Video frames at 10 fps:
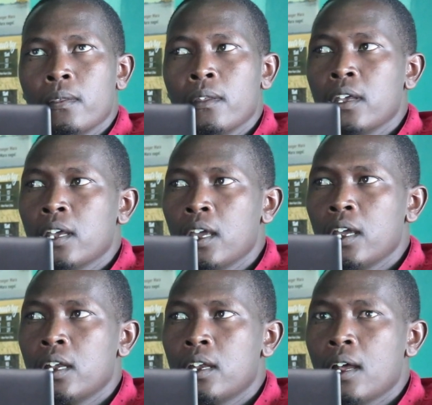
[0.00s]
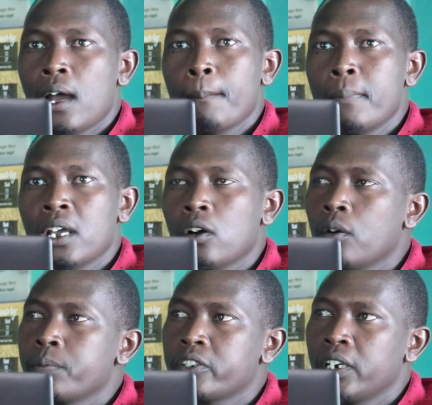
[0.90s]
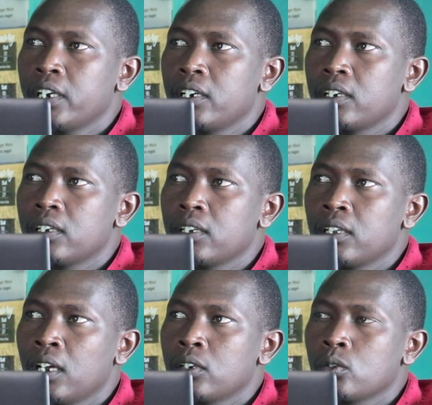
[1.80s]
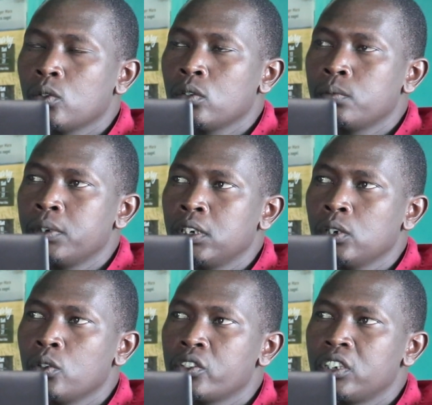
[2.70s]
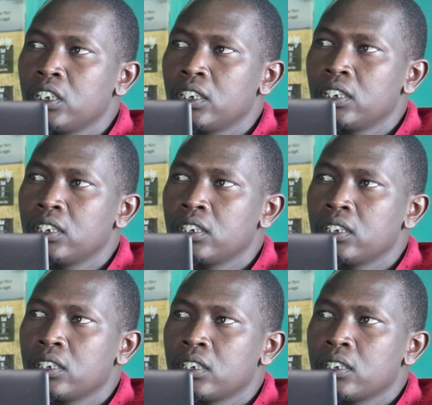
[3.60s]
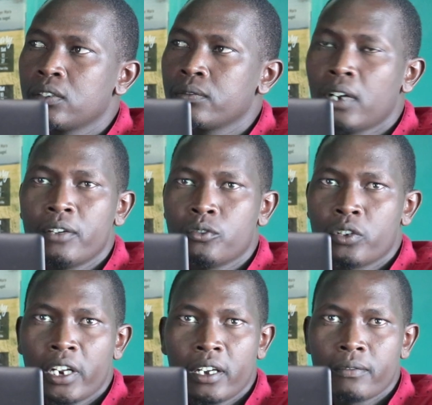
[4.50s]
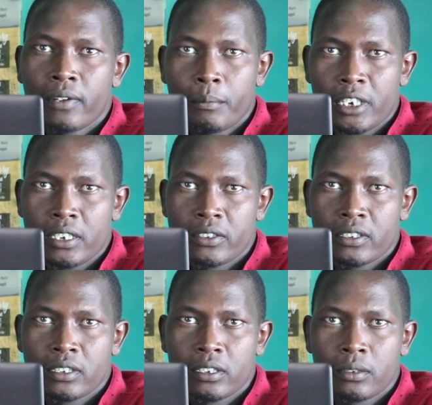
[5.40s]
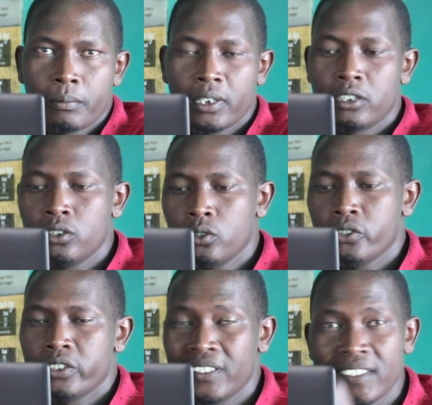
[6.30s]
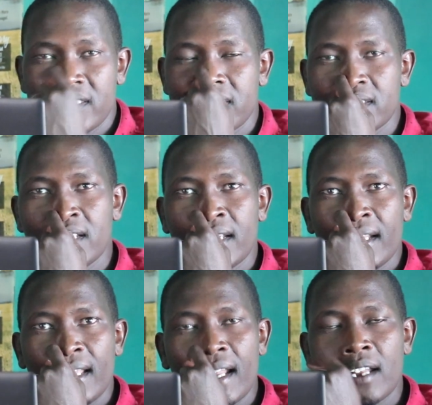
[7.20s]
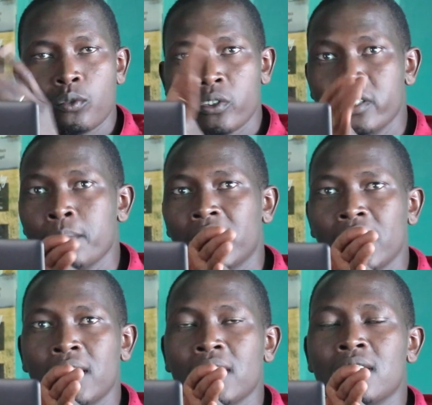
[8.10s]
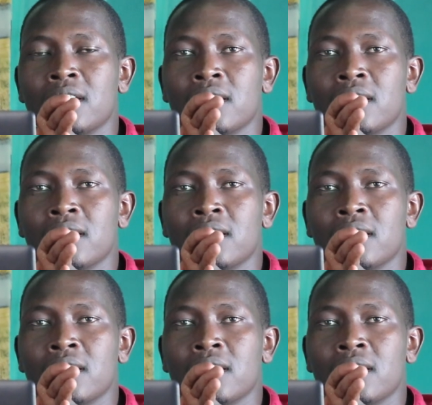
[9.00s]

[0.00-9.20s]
they had a big homestead that could be hosting 5 to 10 families. But since land was demarcated,